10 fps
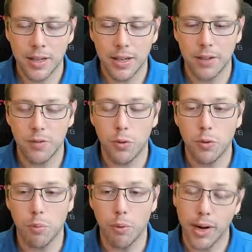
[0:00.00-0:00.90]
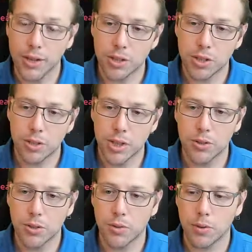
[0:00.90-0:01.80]
fewer branch
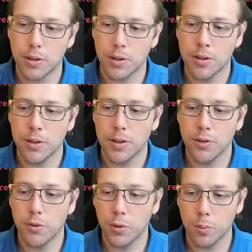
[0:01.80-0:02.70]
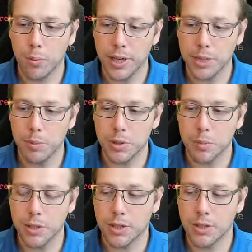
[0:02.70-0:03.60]
instructions overall, fewer branch
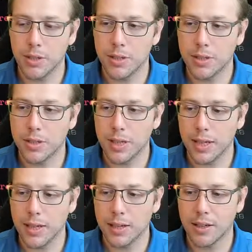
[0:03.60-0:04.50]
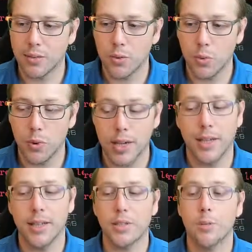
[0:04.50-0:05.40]
mispredictions, and fewer
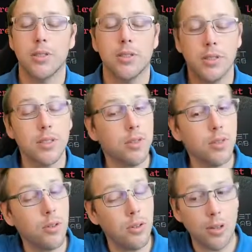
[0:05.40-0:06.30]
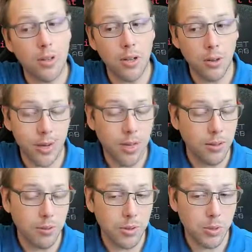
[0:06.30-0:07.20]
cache misses. So all
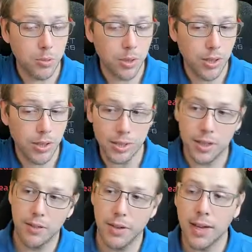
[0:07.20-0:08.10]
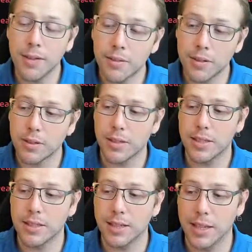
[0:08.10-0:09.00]
around, some really good stuff, and
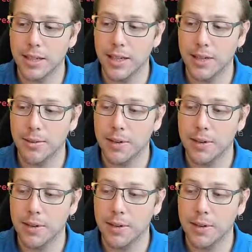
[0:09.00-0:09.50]
less is allocated.